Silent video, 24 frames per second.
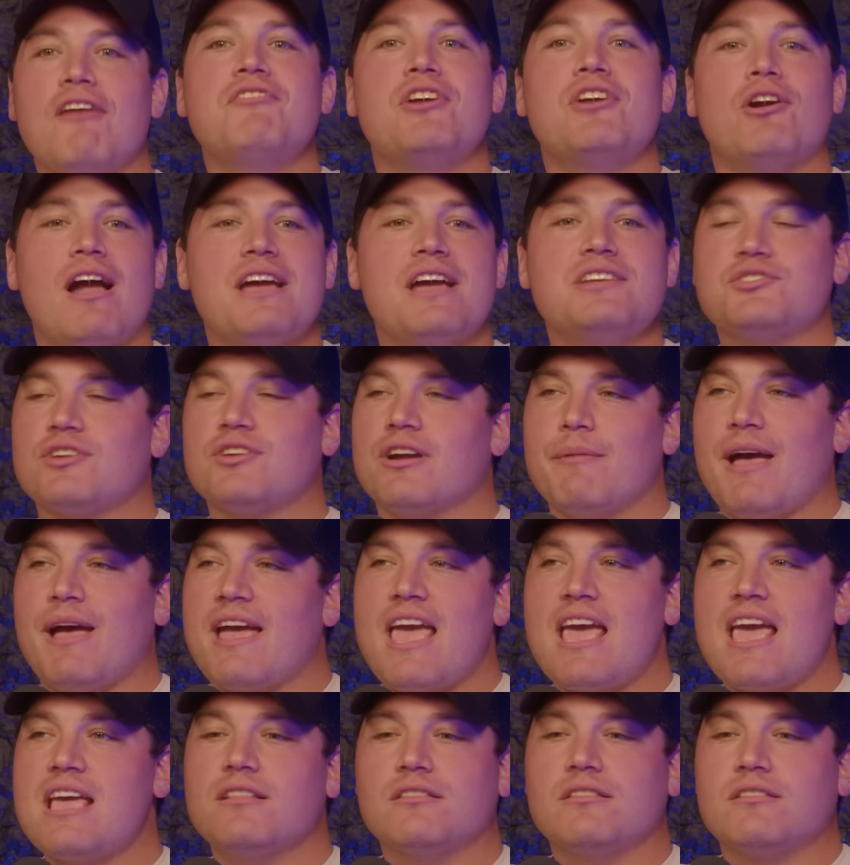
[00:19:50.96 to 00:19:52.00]
their ice cream. I
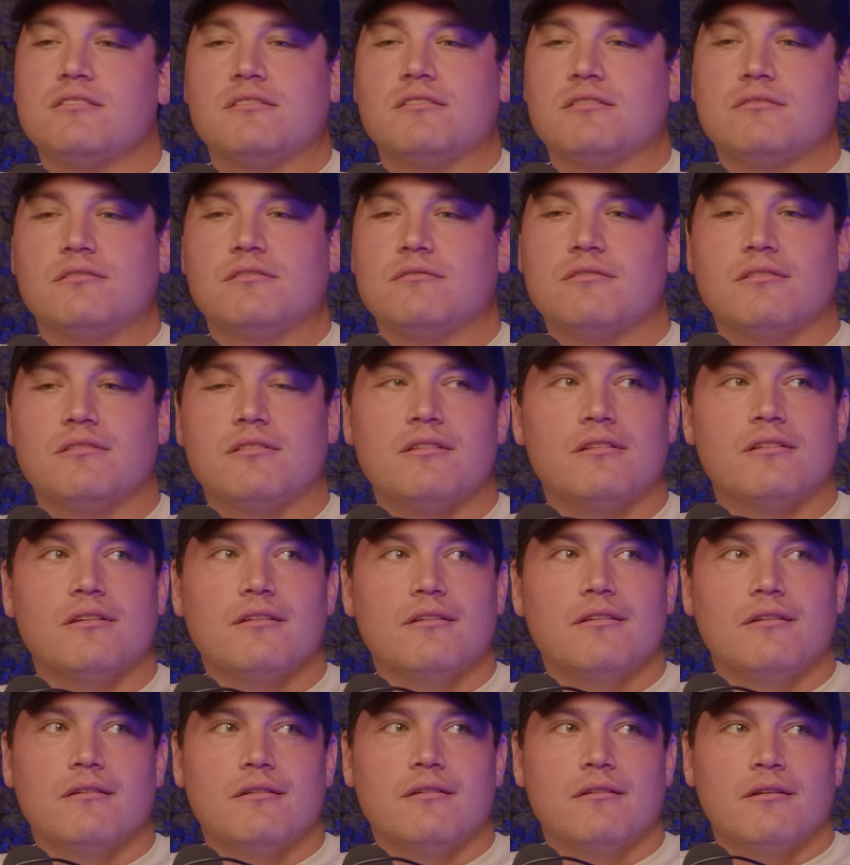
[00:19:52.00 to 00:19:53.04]
hate. God, their
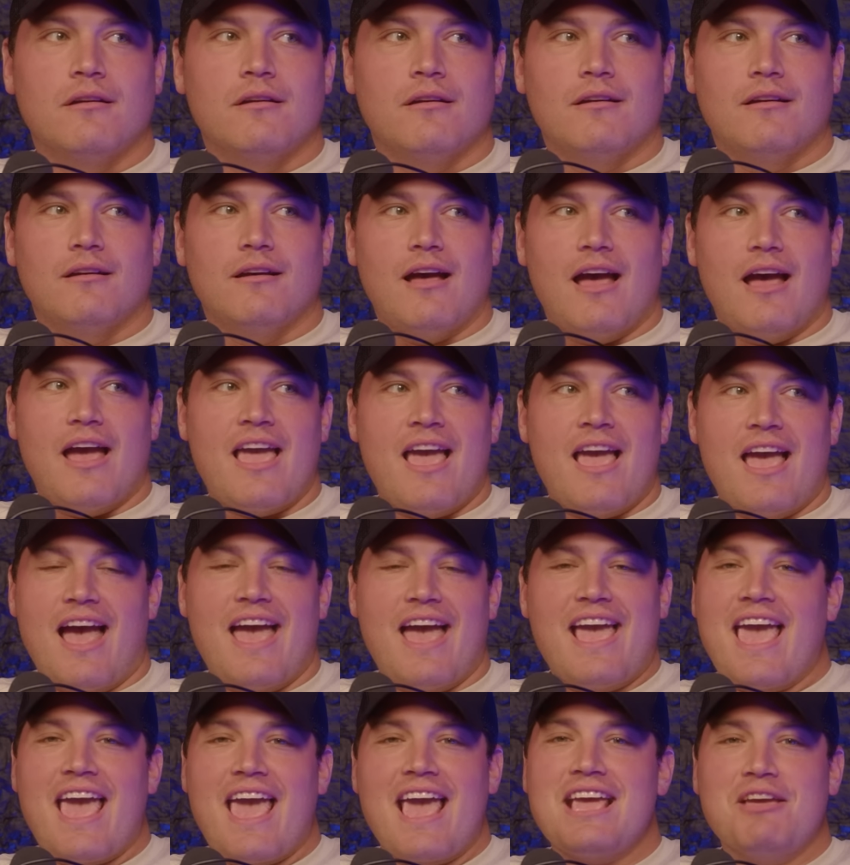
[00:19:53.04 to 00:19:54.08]
ice cream is delicious. I,
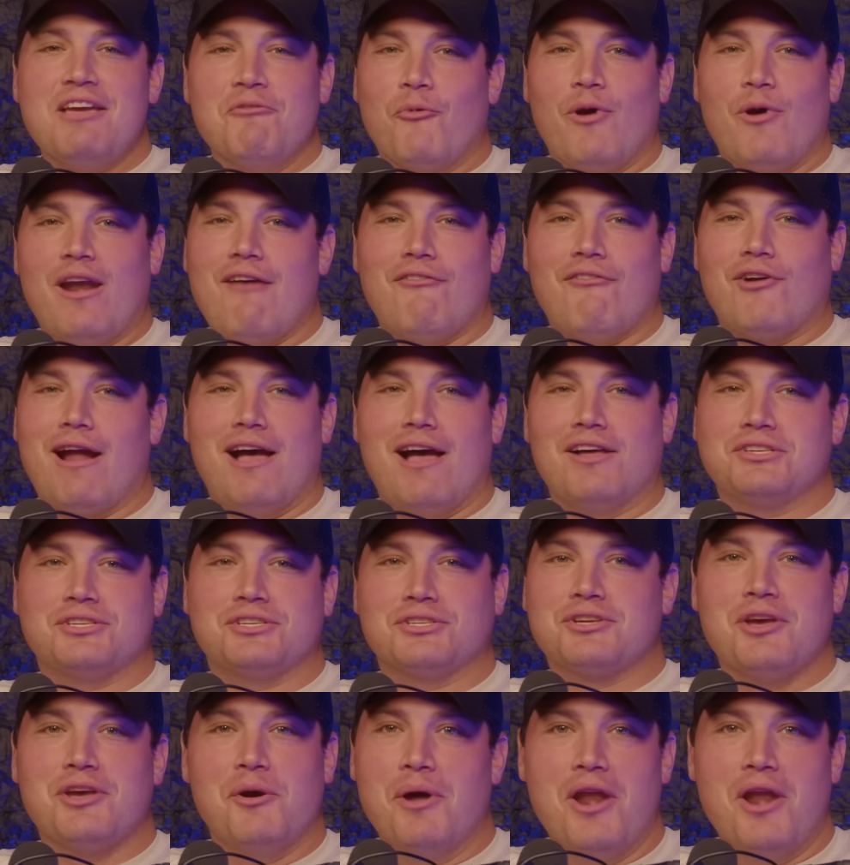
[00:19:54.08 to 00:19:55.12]
I hate whatever else
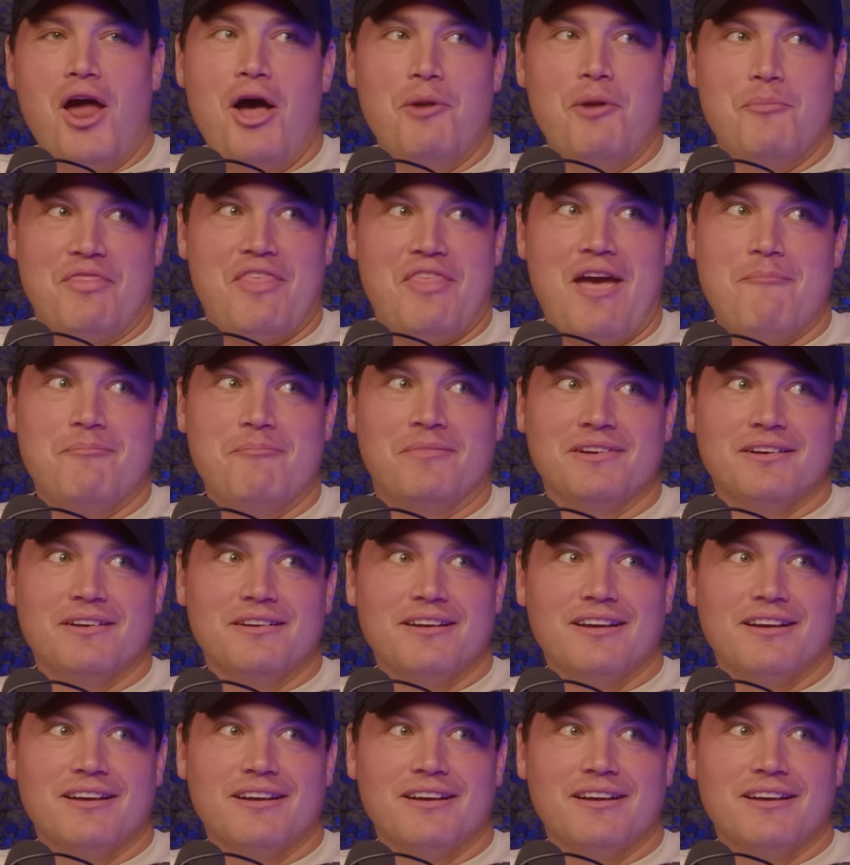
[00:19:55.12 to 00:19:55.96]
is going on with them. oh,